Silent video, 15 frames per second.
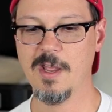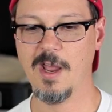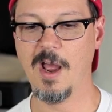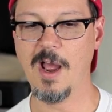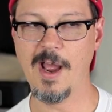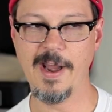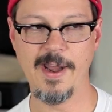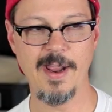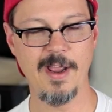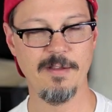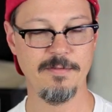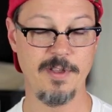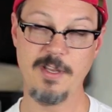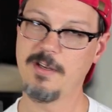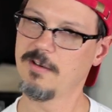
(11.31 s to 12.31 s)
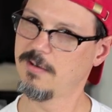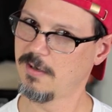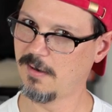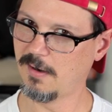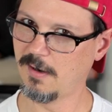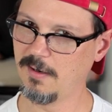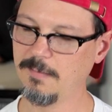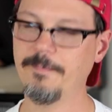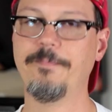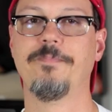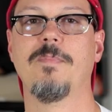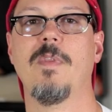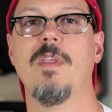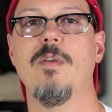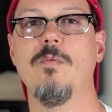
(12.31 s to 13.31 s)
I have a guitar,
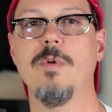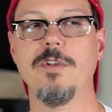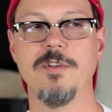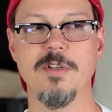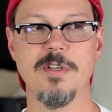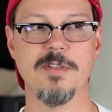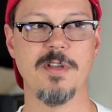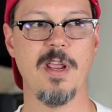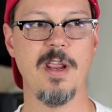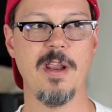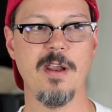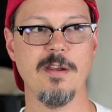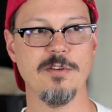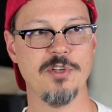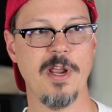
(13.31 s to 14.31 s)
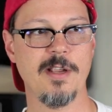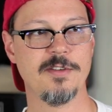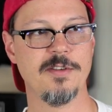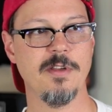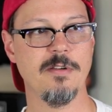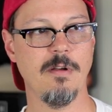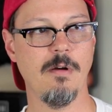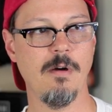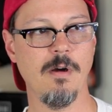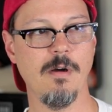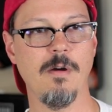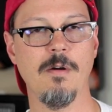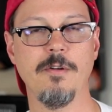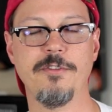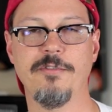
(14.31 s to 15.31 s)
which is a Jackson
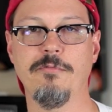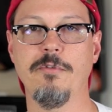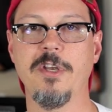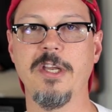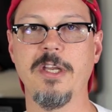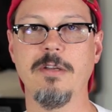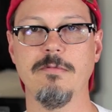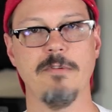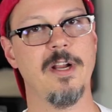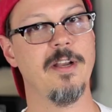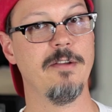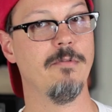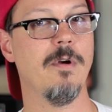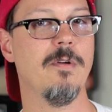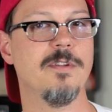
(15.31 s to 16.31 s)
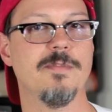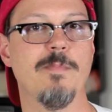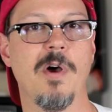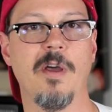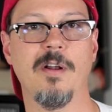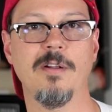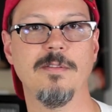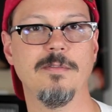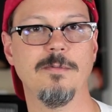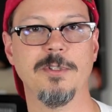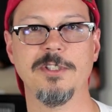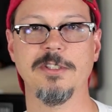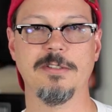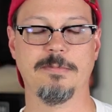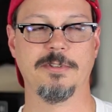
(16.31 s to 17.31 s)
RR3 Randy Rhoads model,
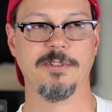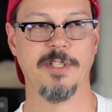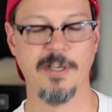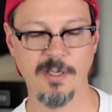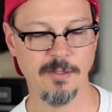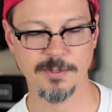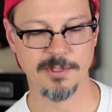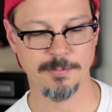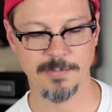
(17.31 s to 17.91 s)
which is terrible to